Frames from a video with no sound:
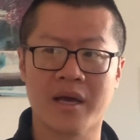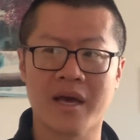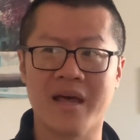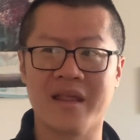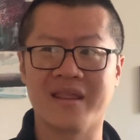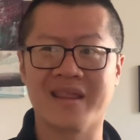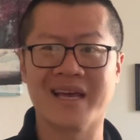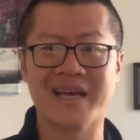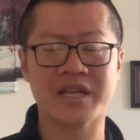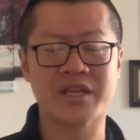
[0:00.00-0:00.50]

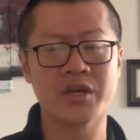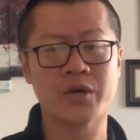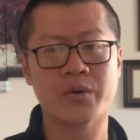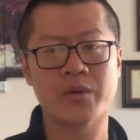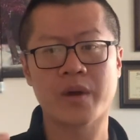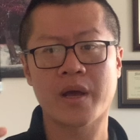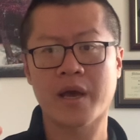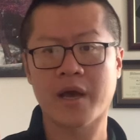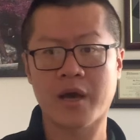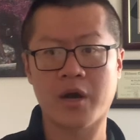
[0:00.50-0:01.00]
and they
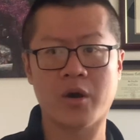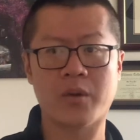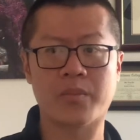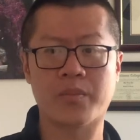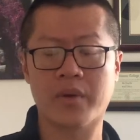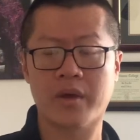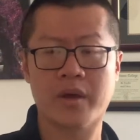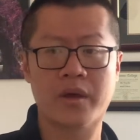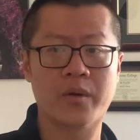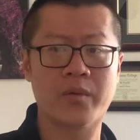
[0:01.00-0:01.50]
don't
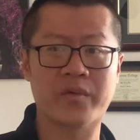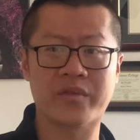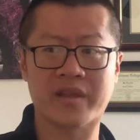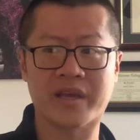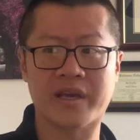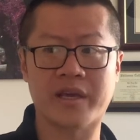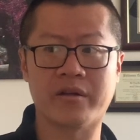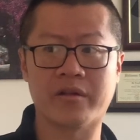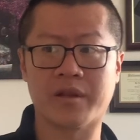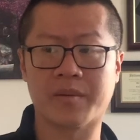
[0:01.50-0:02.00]
help with the
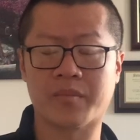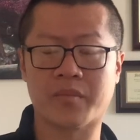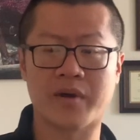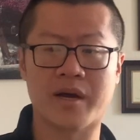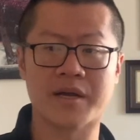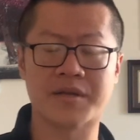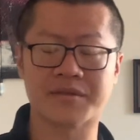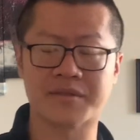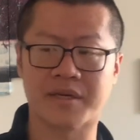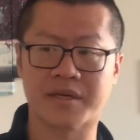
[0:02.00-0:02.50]
healing
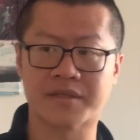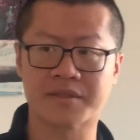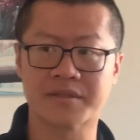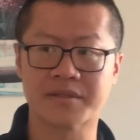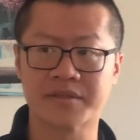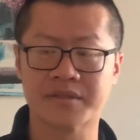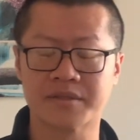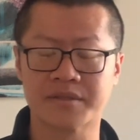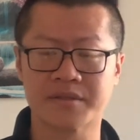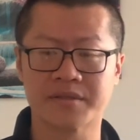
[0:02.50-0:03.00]

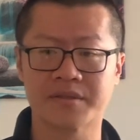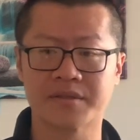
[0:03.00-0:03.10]
process.